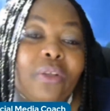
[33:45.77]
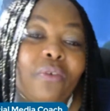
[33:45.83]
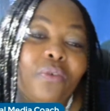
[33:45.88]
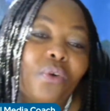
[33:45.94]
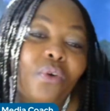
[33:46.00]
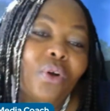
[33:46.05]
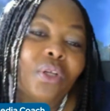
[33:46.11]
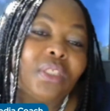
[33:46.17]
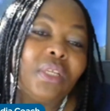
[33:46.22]
Of
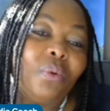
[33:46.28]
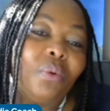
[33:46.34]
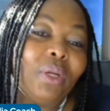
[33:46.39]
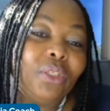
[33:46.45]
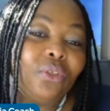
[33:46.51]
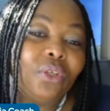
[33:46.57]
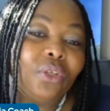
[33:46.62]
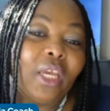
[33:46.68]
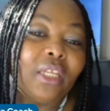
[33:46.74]
course, they want
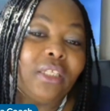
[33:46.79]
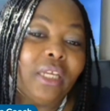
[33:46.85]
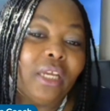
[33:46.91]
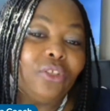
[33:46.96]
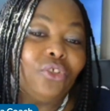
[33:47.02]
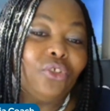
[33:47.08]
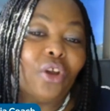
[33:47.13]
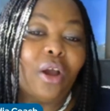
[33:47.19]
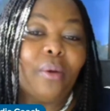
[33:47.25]
to get their
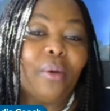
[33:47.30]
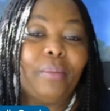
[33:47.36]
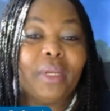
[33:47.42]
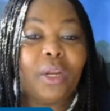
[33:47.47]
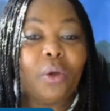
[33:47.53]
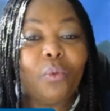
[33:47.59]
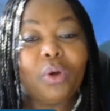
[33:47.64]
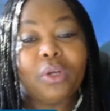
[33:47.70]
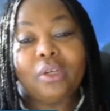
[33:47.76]
job and
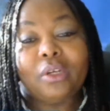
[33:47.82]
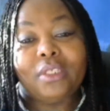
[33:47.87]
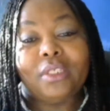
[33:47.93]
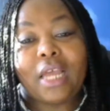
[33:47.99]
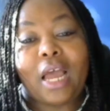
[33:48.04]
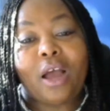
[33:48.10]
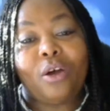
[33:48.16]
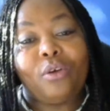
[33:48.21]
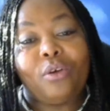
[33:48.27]
they want to
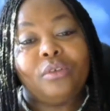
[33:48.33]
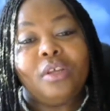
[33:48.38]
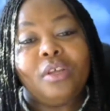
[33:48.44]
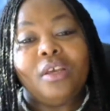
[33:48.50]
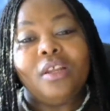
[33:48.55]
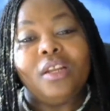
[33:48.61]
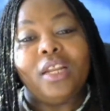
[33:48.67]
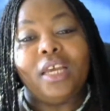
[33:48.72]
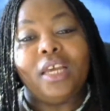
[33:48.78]
sound,
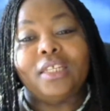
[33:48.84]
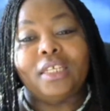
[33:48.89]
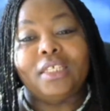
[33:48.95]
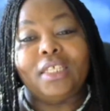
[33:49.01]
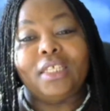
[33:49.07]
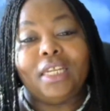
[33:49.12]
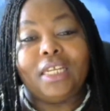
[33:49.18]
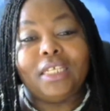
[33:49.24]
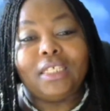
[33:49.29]
like they
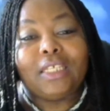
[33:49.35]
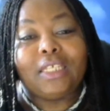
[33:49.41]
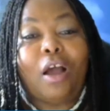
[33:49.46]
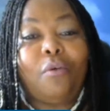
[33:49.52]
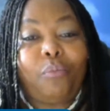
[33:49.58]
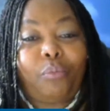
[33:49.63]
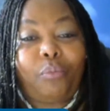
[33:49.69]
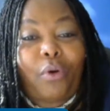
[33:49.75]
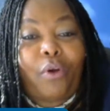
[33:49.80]
say, they
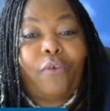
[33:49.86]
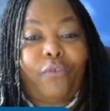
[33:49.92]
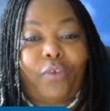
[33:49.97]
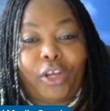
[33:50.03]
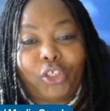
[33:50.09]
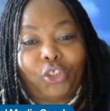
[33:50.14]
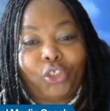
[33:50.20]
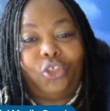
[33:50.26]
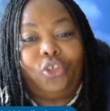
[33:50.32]
sound
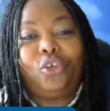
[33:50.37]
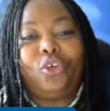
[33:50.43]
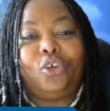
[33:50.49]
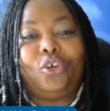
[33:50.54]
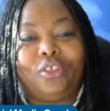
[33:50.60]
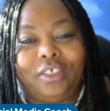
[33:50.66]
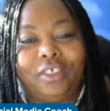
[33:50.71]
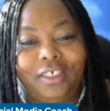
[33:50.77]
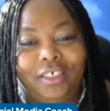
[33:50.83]
professional,
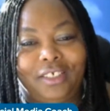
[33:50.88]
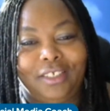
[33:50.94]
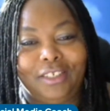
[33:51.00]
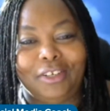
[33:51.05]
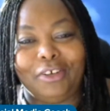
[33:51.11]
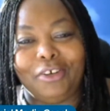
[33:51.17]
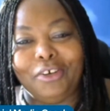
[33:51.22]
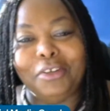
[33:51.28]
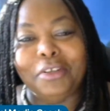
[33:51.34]

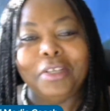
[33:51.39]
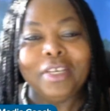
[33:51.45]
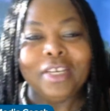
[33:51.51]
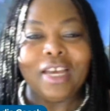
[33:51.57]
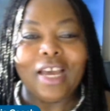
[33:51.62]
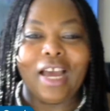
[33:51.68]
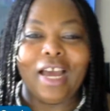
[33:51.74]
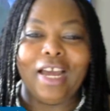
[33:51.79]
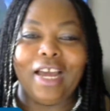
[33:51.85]

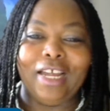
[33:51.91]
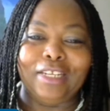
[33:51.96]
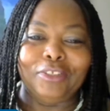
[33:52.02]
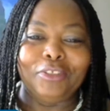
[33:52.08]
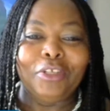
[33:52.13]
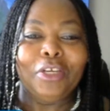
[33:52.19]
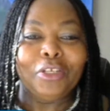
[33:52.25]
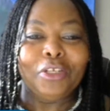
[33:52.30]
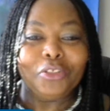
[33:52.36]

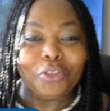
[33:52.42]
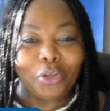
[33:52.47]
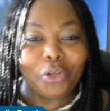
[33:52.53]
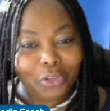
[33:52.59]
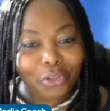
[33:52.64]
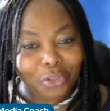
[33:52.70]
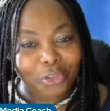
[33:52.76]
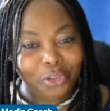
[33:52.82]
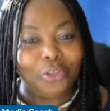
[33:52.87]
and so,
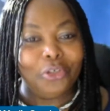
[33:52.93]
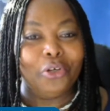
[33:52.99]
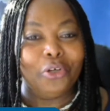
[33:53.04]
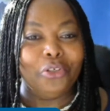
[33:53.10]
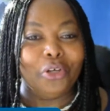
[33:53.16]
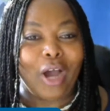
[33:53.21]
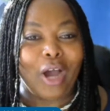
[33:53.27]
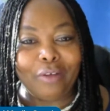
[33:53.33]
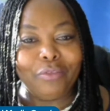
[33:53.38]

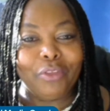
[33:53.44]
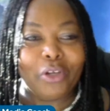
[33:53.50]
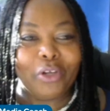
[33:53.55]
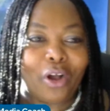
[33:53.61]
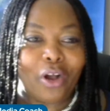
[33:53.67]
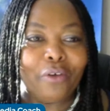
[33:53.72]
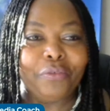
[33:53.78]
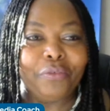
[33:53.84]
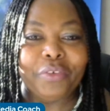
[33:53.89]
you have the
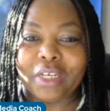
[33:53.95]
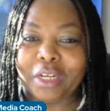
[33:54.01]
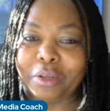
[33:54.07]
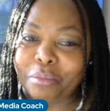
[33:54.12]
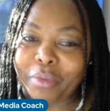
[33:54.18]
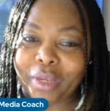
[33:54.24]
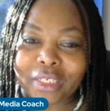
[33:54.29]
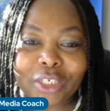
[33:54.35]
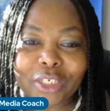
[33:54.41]
confidence,
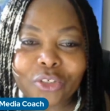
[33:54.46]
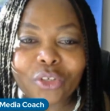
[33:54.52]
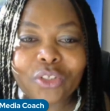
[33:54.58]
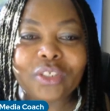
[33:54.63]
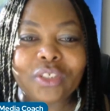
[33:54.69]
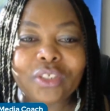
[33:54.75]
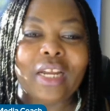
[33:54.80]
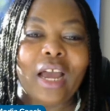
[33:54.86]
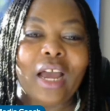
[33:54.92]
but it
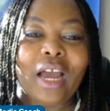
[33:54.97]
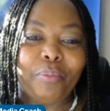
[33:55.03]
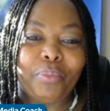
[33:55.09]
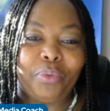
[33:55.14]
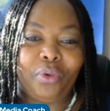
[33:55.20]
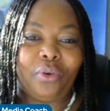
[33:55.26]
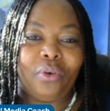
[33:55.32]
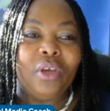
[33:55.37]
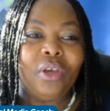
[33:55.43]
doesn't help
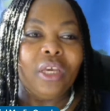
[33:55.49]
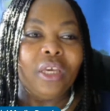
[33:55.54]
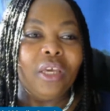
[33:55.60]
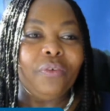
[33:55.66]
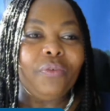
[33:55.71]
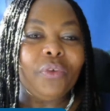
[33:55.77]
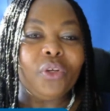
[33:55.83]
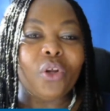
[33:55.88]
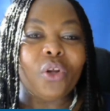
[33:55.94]
you
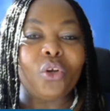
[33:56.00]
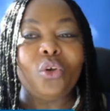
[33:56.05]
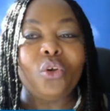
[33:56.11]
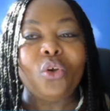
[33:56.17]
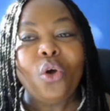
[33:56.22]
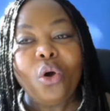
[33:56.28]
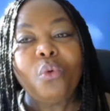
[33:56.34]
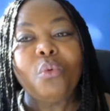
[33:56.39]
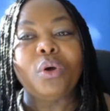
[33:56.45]
if you don't
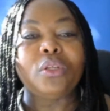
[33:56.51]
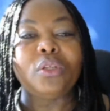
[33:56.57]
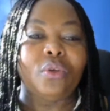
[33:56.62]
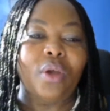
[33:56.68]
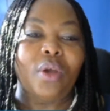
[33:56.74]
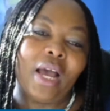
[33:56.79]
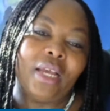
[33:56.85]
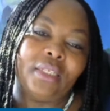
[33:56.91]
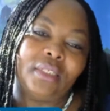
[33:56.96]
know what to
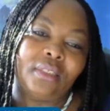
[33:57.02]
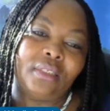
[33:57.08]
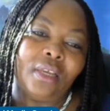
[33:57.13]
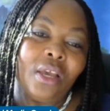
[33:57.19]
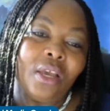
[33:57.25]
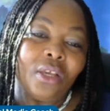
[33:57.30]
ask.